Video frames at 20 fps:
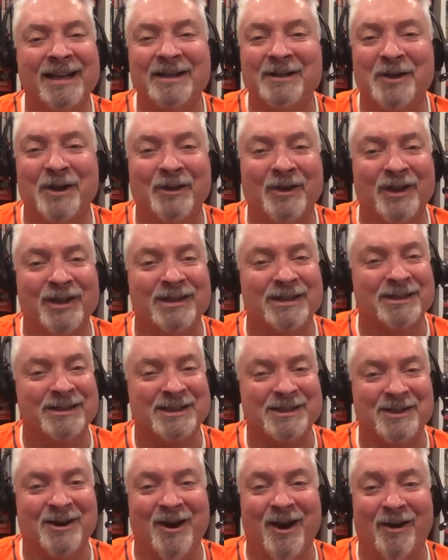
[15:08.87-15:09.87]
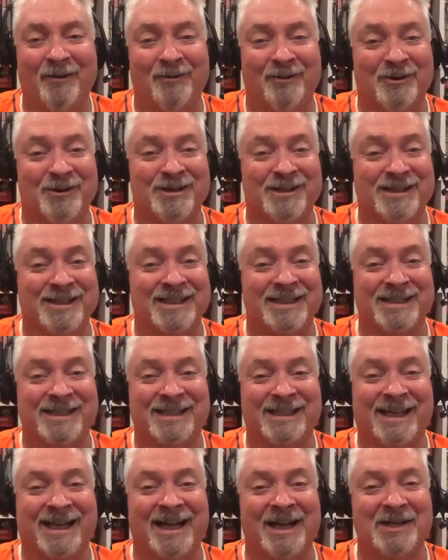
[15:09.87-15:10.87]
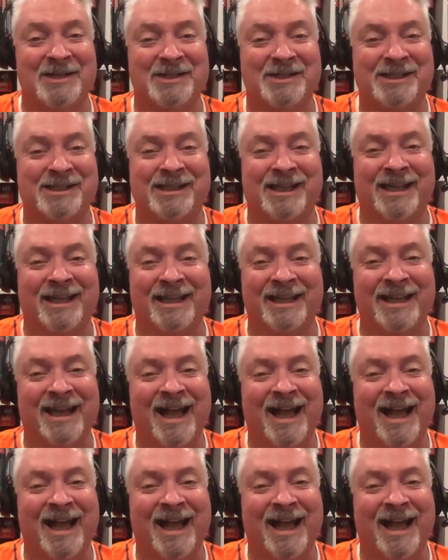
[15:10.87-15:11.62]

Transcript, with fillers: into this Star Wars discussion.